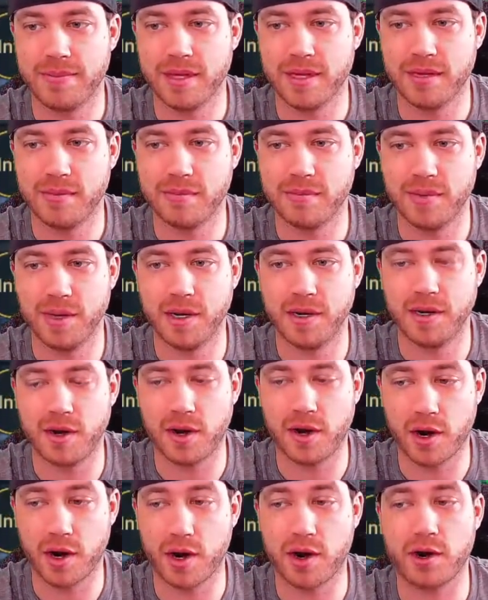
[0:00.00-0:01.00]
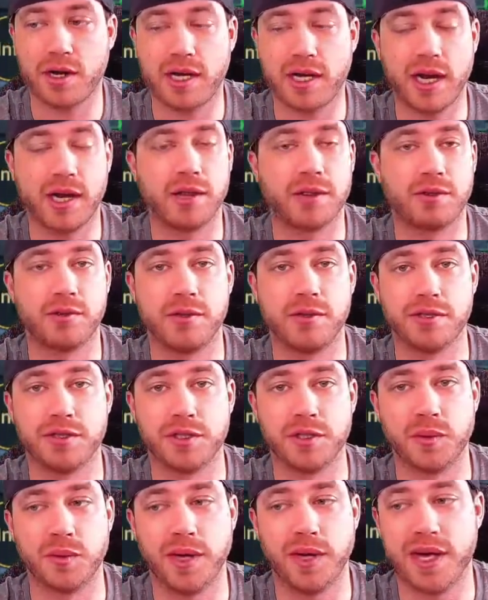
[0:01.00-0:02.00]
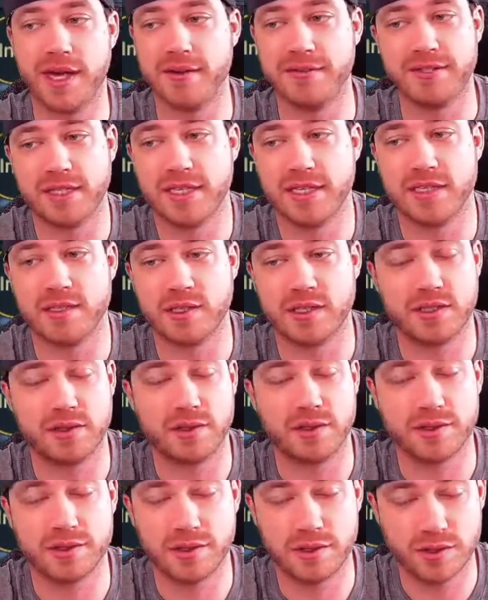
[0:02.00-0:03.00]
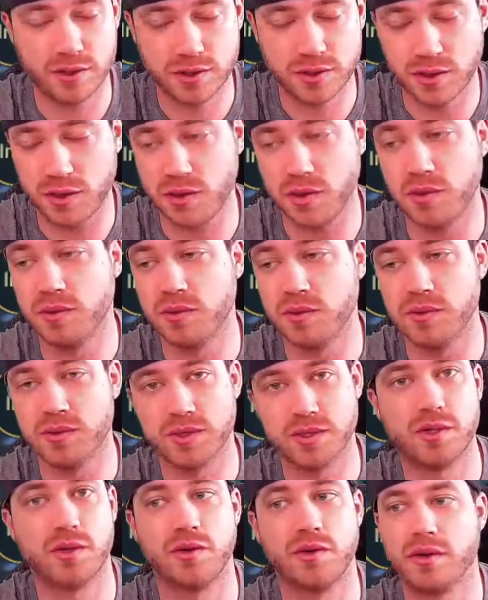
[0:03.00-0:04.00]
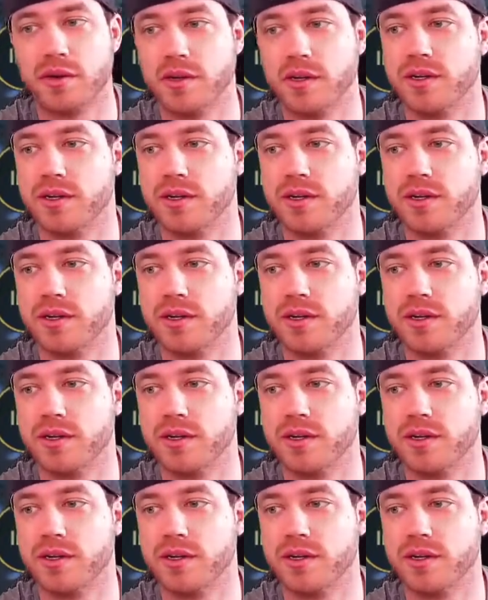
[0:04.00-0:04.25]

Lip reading: But her getting through those 2 waves is so good.